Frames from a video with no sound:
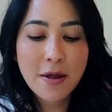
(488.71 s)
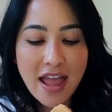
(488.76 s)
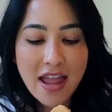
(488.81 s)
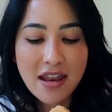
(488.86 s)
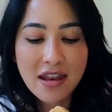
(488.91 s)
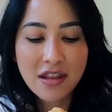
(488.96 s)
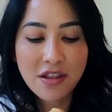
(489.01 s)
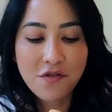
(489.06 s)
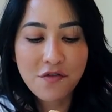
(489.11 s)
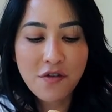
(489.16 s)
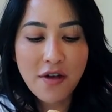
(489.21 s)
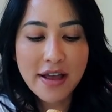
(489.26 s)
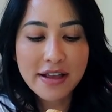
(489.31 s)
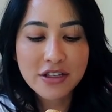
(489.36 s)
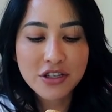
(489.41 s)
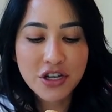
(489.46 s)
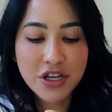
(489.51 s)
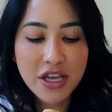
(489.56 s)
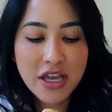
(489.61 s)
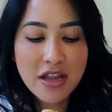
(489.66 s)
and the
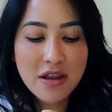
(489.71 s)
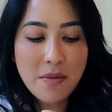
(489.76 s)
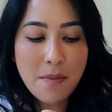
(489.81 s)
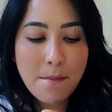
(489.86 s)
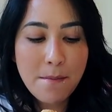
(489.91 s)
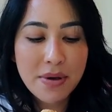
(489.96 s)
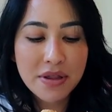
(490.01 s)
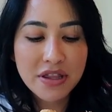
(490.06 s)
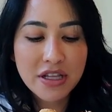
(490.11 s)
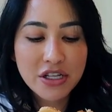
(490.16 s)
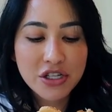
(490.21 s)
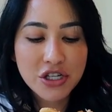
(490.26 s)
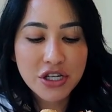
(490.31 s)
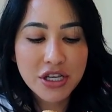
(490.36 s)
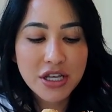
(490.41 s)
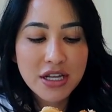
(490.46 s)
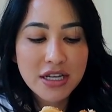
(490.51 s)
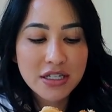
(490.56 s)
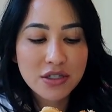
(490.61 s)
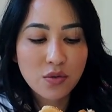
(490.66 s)
fried chicken, but the
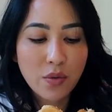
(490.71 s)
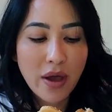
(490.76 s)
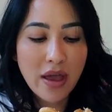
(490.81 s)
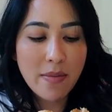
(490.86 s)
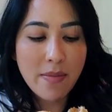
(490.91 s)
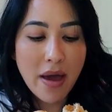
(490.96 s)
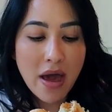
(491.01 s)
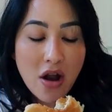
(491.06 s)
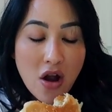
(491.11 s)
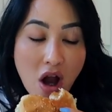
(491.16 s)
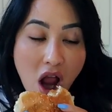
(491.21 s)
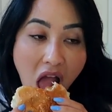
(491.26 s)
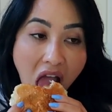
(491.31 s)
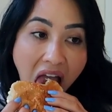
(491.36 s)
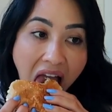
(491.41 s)
chicken is way better.